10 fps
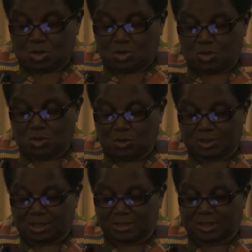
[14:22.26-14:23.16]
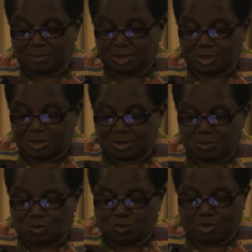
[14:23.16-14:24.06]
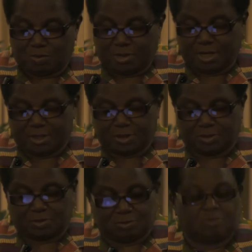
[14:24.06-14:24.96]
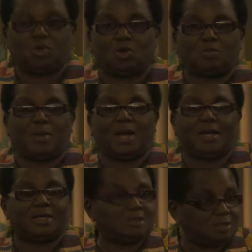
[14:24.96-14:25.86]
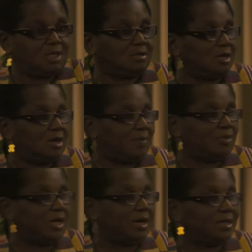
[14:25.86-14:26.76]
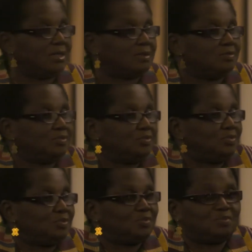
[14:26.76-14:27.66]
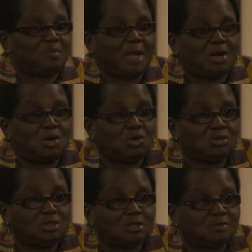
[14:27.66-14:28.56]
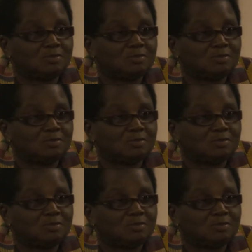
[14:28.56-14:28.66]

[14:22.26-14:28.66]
Those assumptions would be made on my general appearance, my clothes,